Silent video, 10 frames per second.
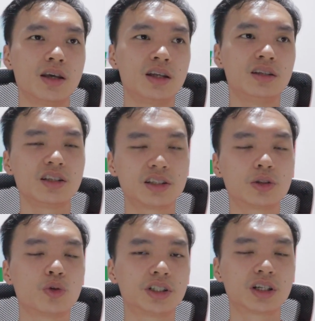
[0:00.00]
in this
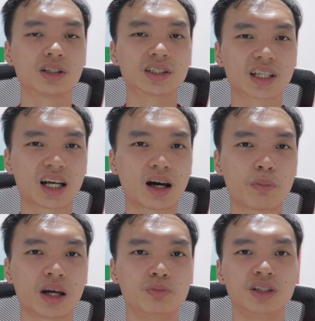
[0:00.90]
situation, Salah
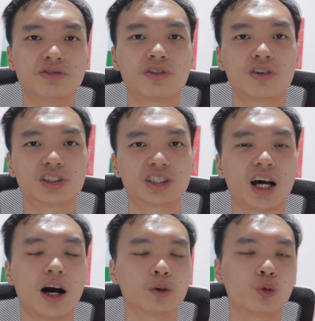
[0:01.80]
might be forced
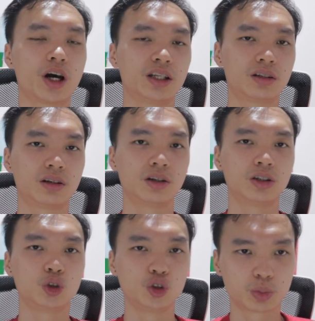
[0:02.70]
out wide
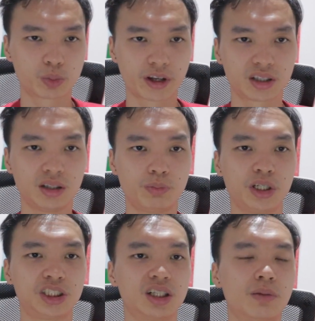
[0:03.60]
to spread the
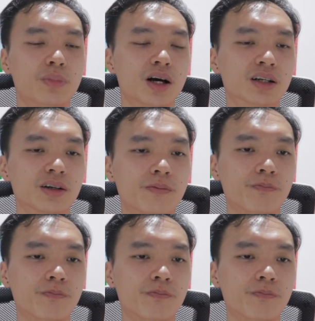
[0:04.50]
pitch apart